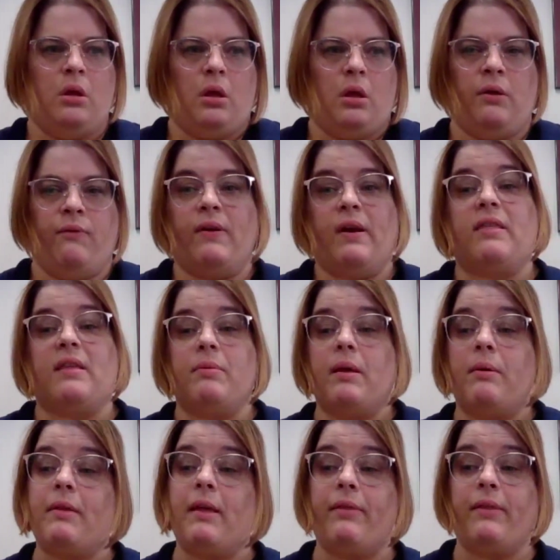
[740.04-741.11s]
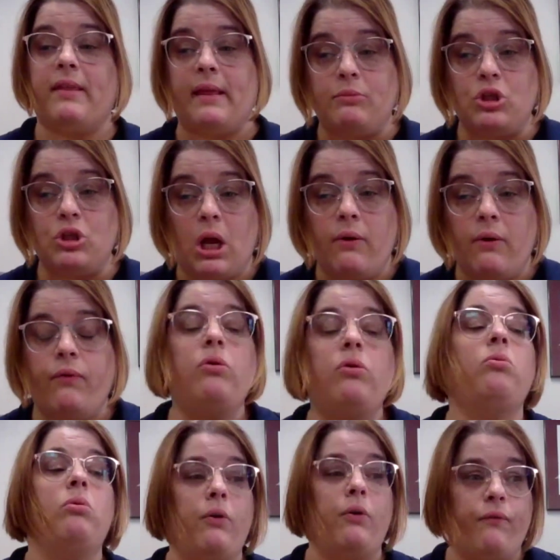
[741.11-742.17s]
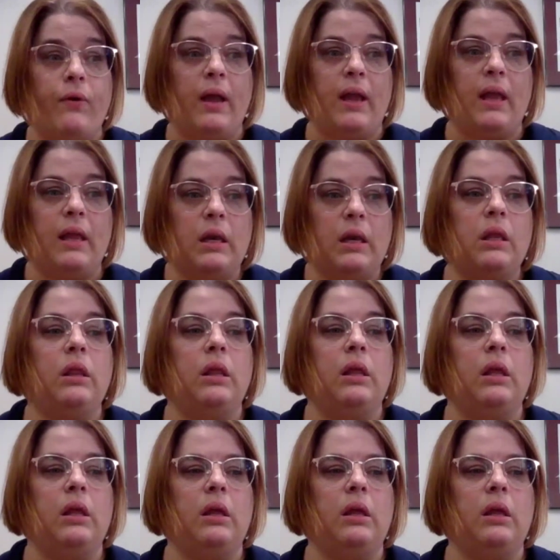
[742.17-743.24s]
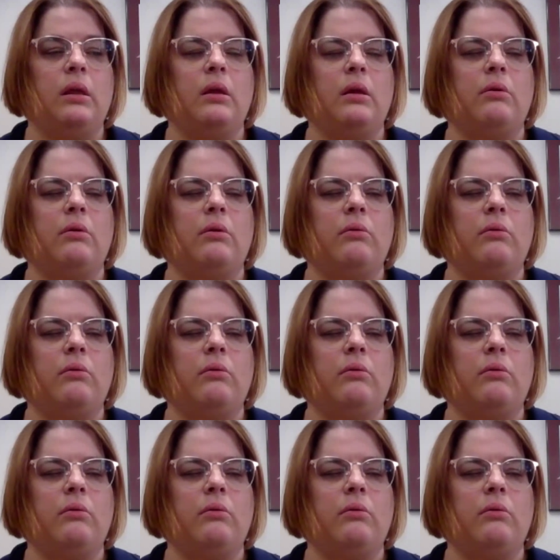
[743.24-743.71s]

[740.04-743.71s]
even sometimes on the same shelf, we'll find the